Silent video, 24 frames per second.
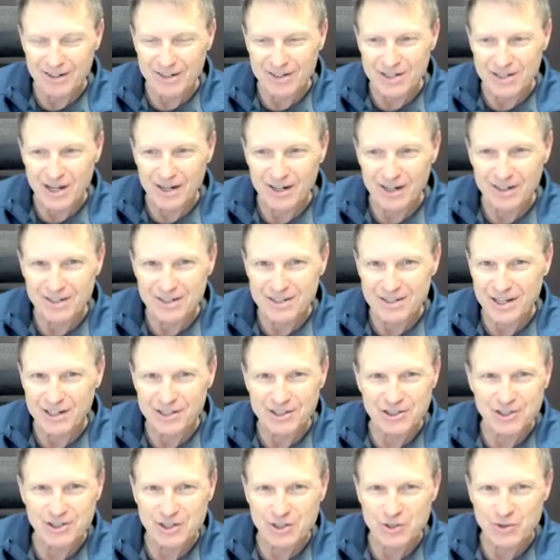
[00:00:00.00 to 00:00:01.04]
is
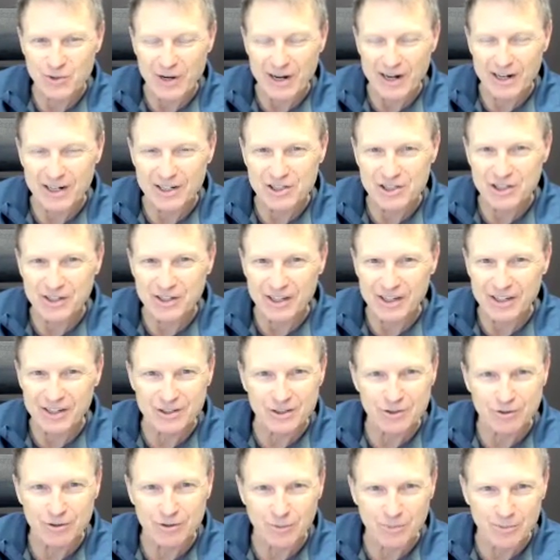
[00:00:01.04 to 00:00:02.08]
that your strategy to
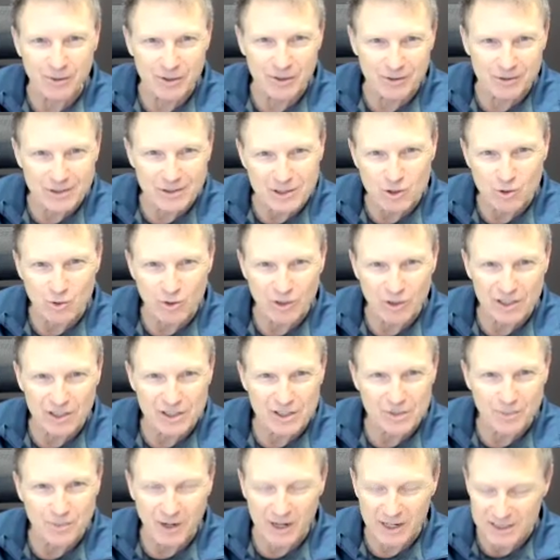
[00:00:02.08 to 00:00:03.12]
get to appeals as quickly
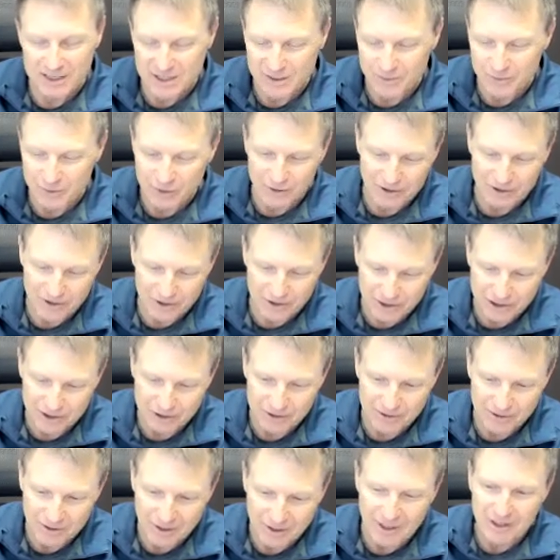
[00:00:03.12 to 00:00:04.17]
as possible, or do
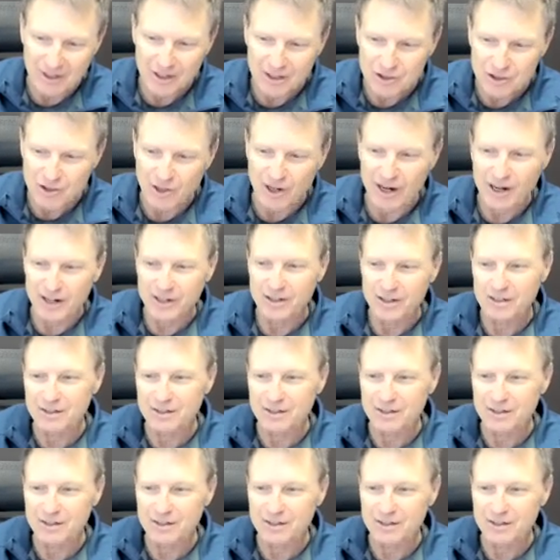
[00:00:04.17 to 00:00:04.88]
you try to